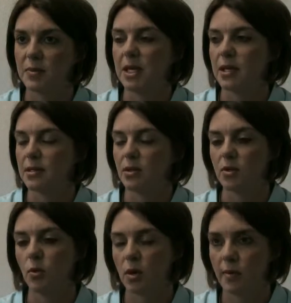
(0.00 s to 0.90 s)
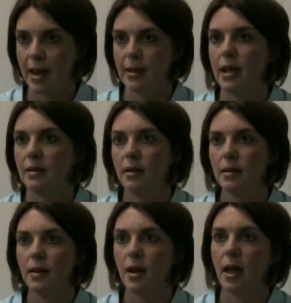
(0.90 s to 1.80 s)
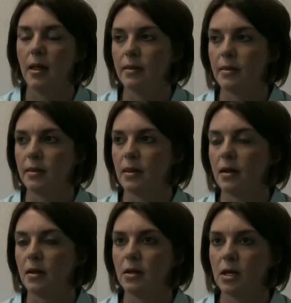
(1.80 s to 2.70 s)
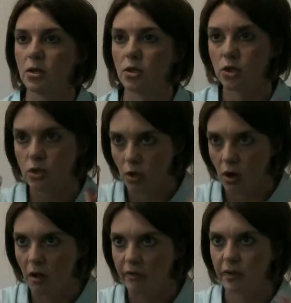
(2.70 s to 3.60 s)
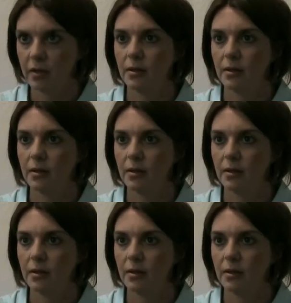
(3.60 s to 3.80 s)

because there's a word mandate and their ears turn off.